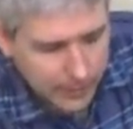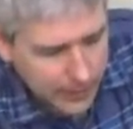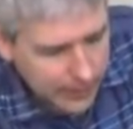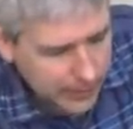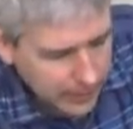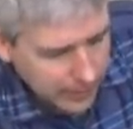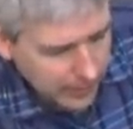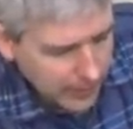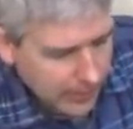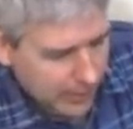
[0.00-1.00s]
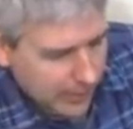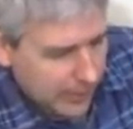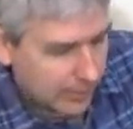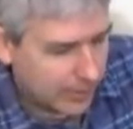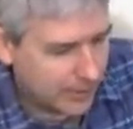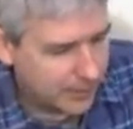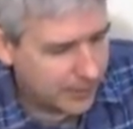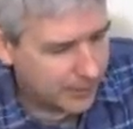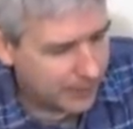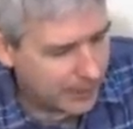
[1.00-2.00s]
wanted to run them with
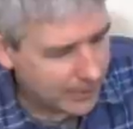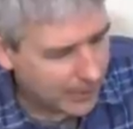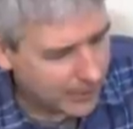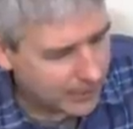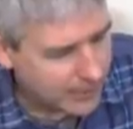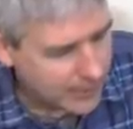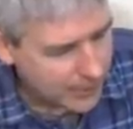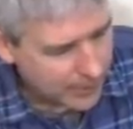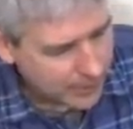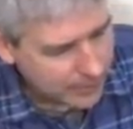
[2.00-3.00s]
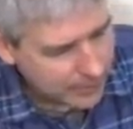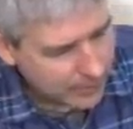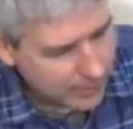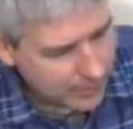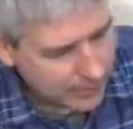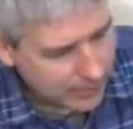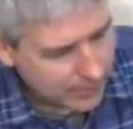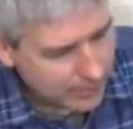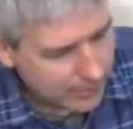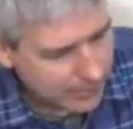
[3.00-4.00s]
the right diodes here.
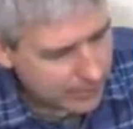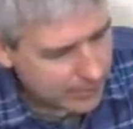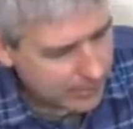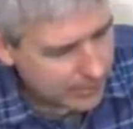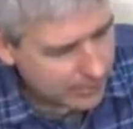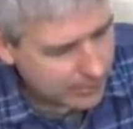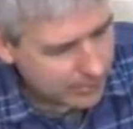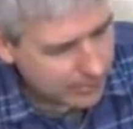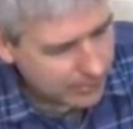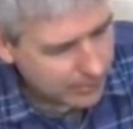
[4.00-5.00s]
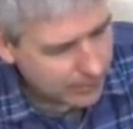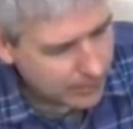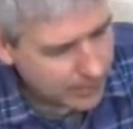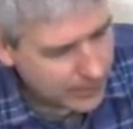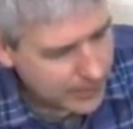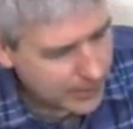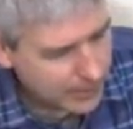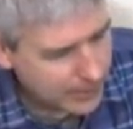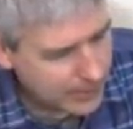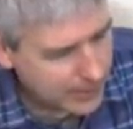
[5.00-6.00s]
So we're going to
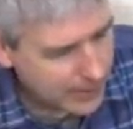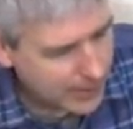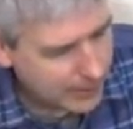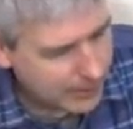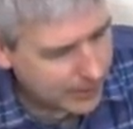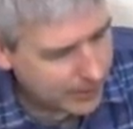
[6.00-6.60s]
start this up